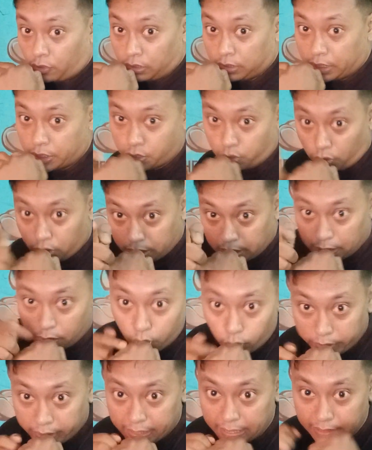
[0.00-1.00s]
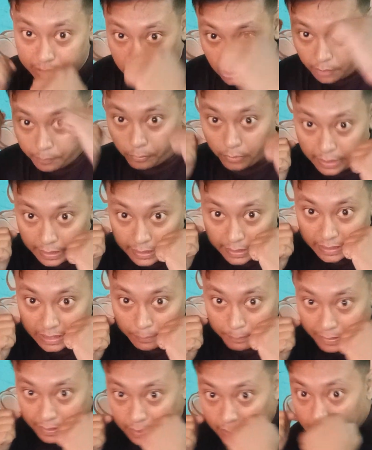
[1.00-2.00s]
roll the shoulder looking at the opponent and
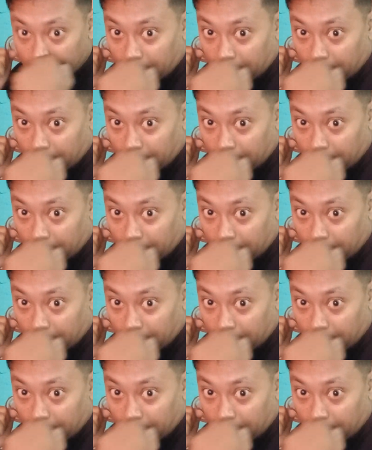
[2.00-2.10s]
keeping